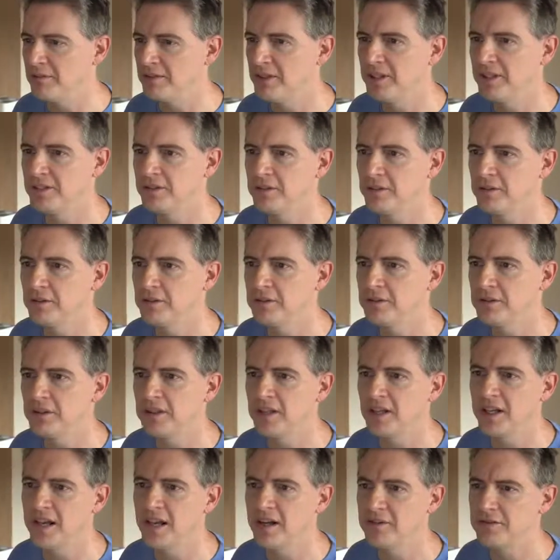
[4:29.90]
have linked your
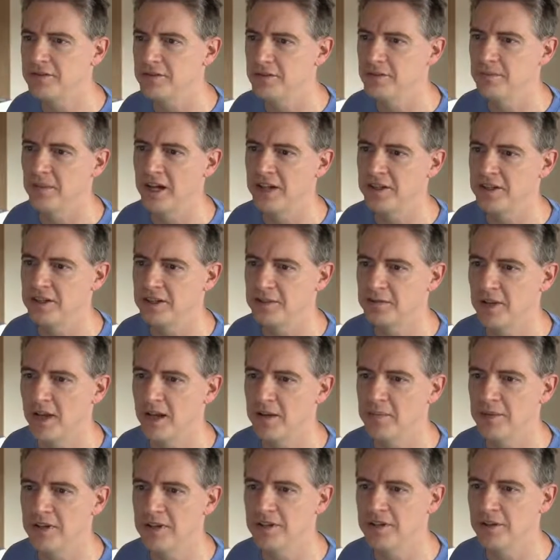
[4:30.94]
Google accounts. You might just
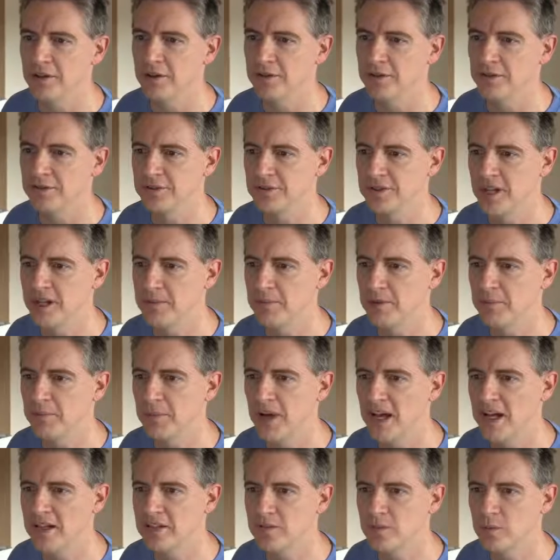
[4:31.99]
type in your username and
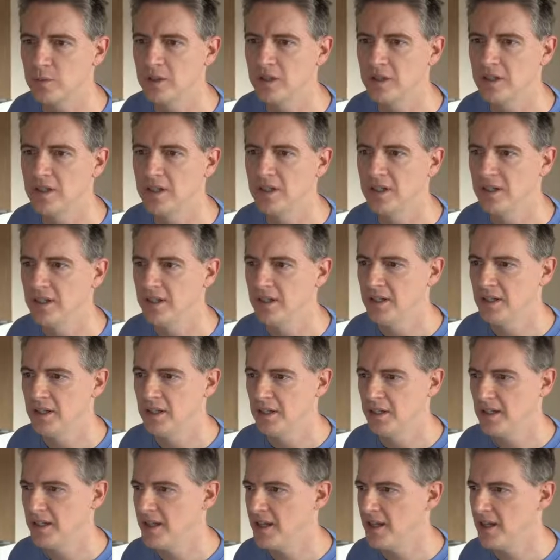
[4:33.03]
password.
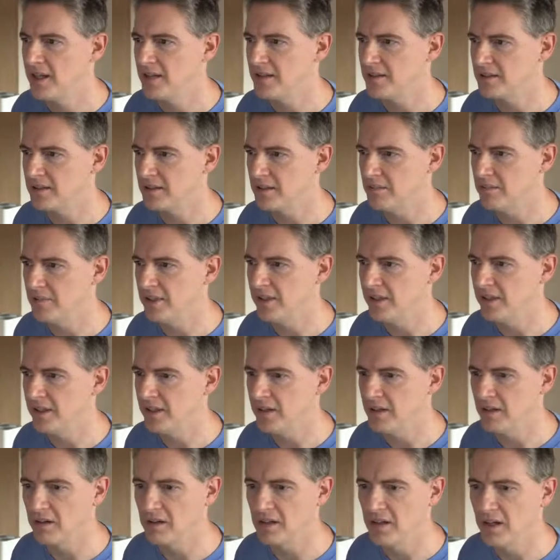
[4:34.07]
That is completely
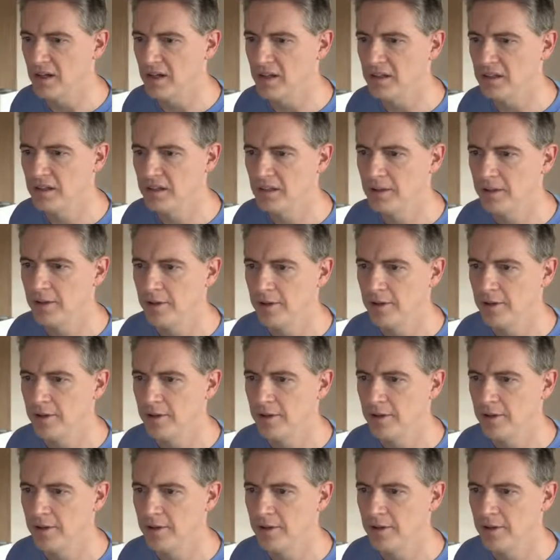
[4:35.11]
your call.